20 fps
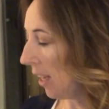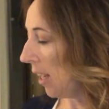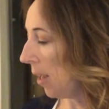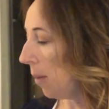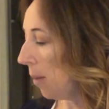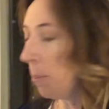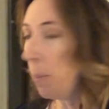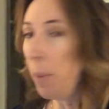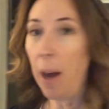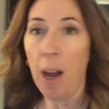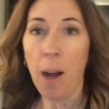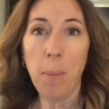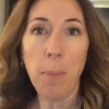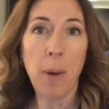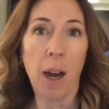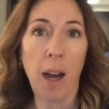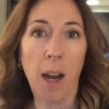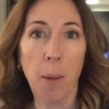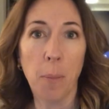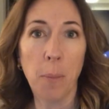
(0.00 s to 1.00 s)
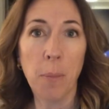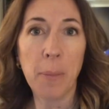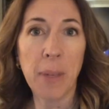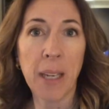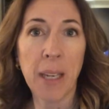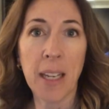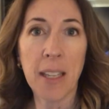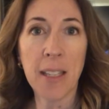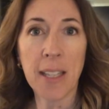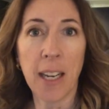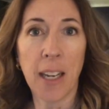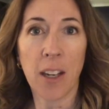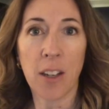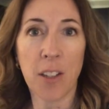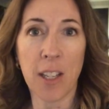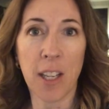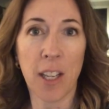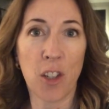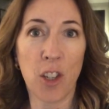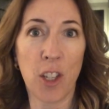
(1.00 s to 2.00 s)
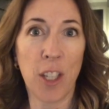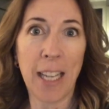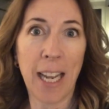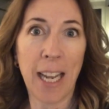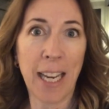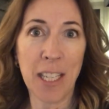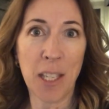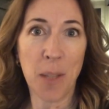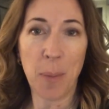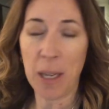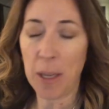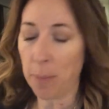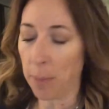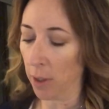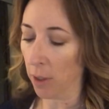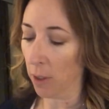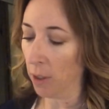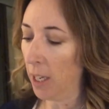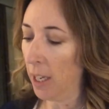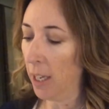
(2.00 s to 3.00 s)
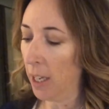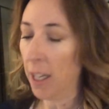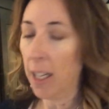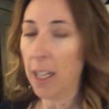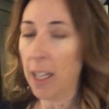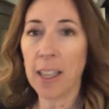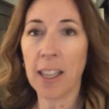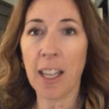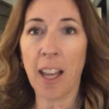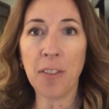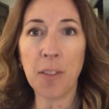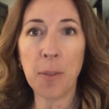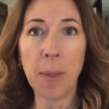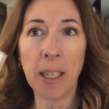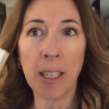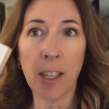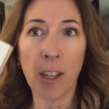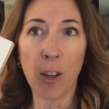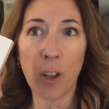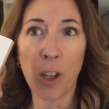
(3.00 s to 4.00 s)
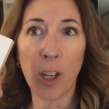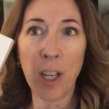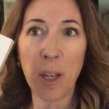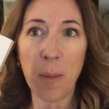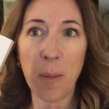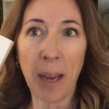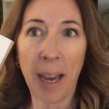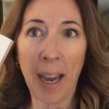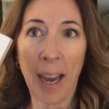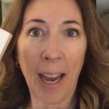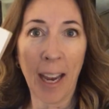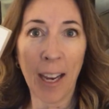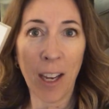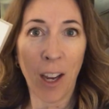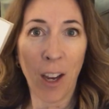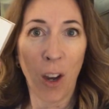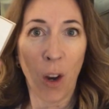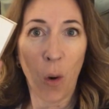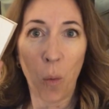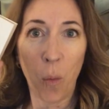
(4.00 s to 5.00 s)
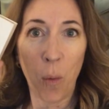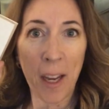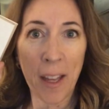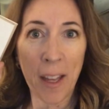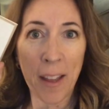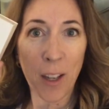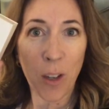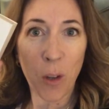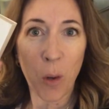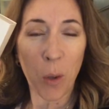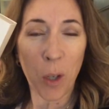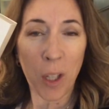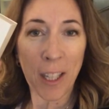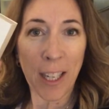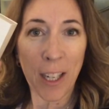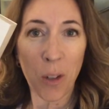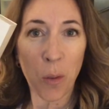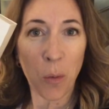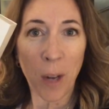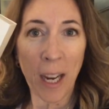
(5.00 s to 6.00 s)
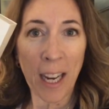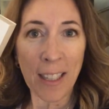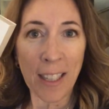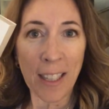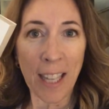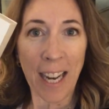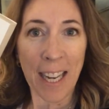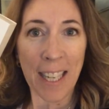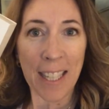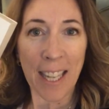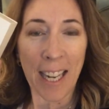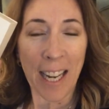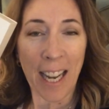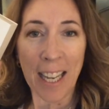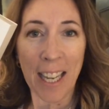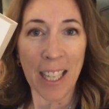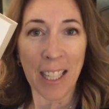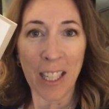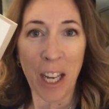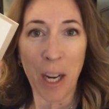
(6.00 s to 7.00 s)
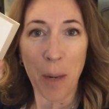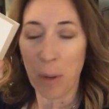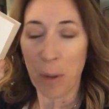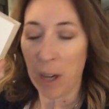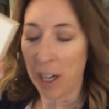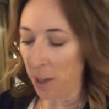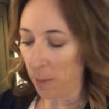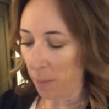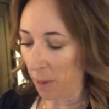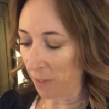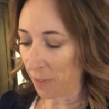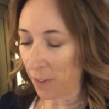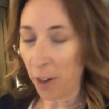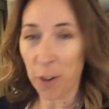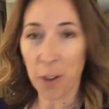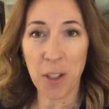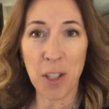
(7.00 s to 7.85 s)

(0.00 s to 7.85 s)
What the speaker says: And Bombbomb, because they are such nice people, left me a little goodie bag with a cool little ring light that I can clamp right on my phone.